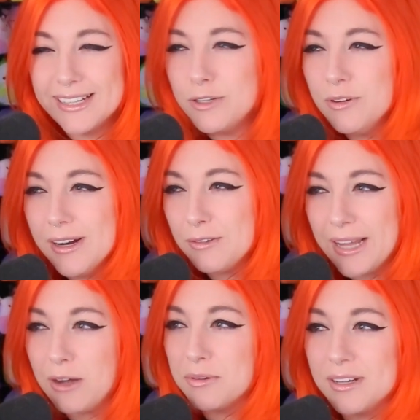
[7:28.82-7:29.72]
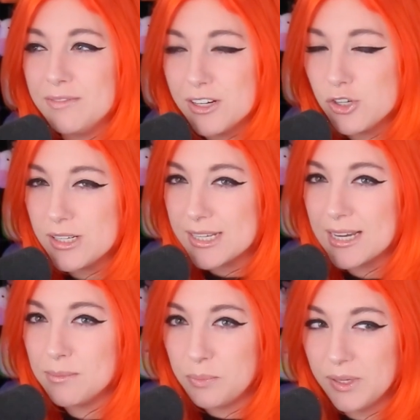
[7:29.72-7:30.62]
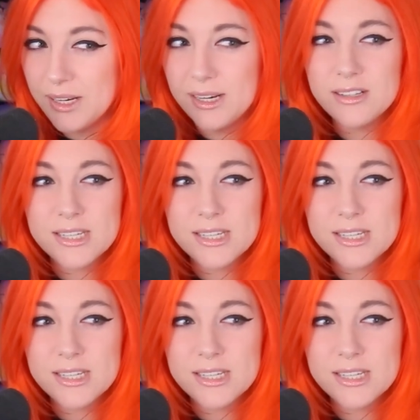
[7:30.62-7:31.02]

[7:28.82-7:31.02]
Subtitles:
You know how loud conventions can be?